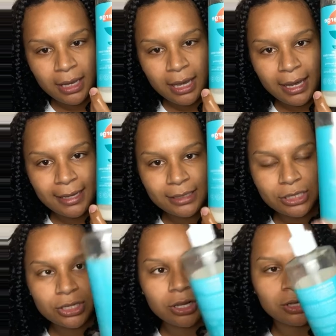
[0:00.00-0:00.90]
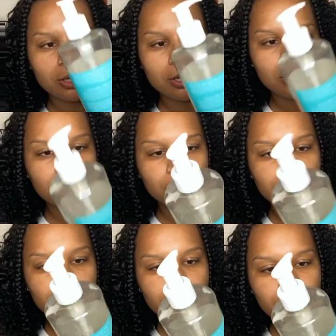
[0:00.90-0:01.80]
It's called
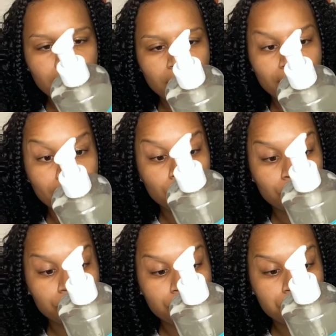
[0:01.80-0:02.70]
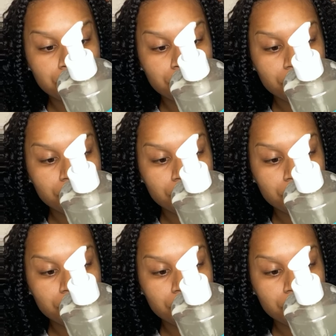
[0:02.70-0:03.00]
Emerge.